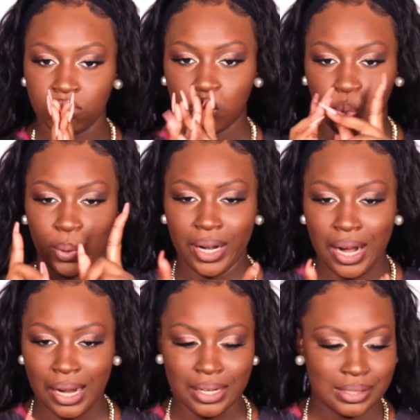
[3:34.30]

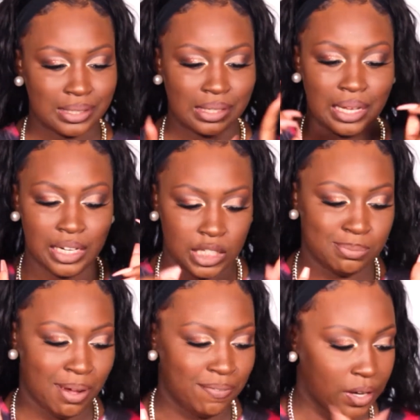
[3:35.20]
$20, and this is
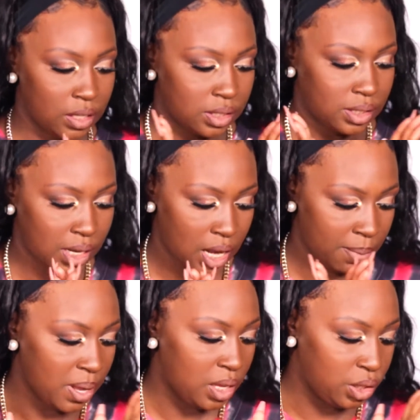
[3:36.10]
my first
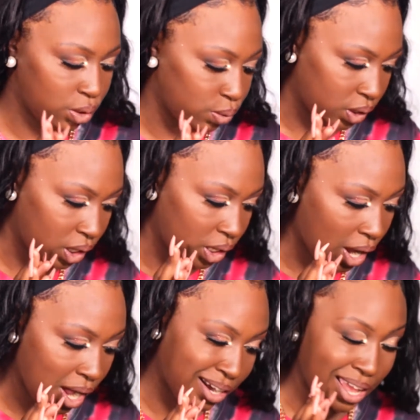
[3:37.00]
time using it,
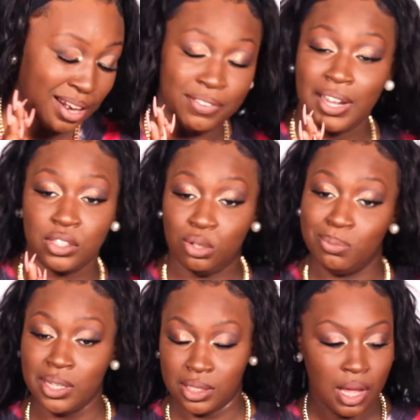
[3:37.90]
y'all. I had it for like 2
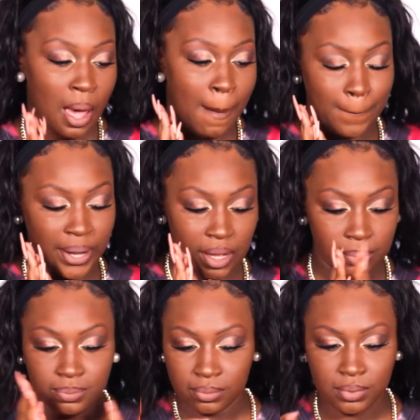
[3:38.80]
months,
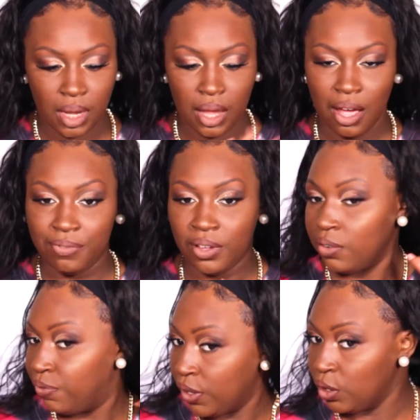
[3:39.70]
but I
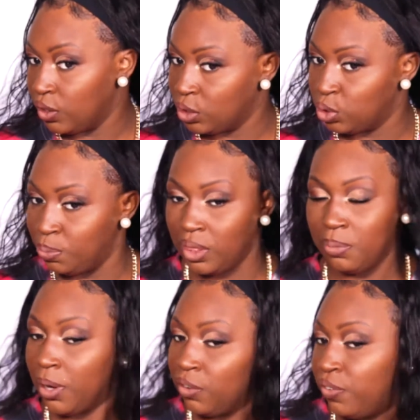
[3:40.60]
figured this would be the
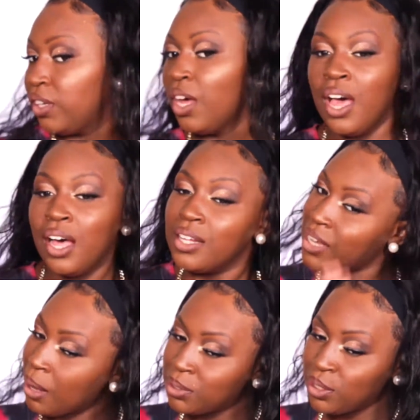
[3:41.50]
perfect
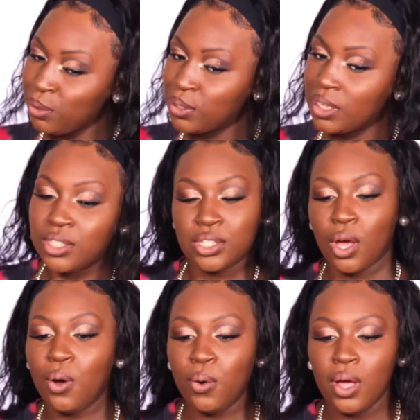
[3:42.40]
time to use it.
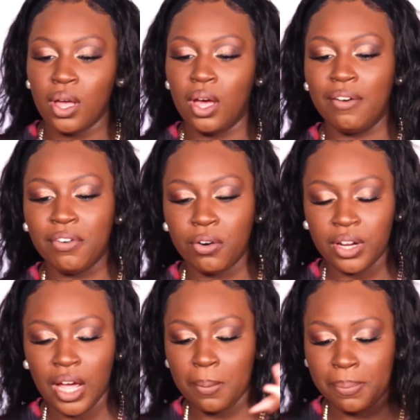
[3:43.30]
So I've already
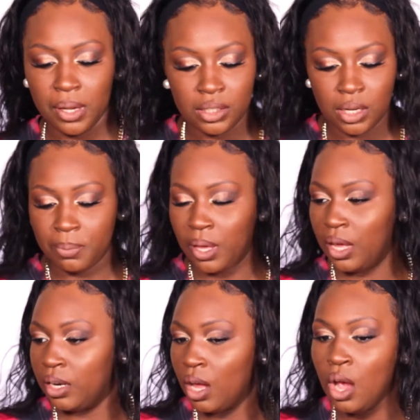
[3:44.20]
got it plugged up
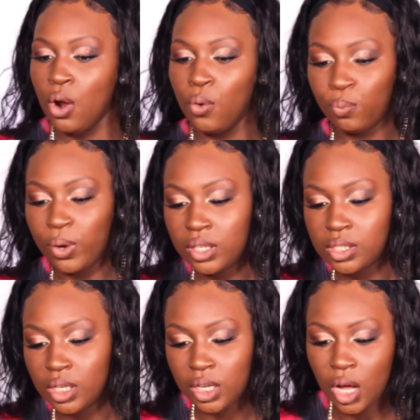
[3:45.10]
and
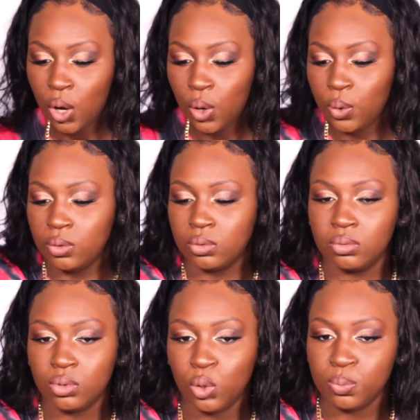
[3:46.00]
ready to go.
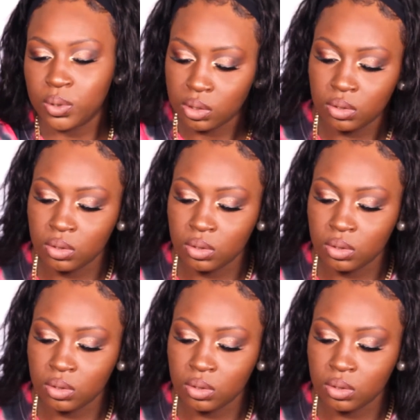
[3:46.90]
Oops.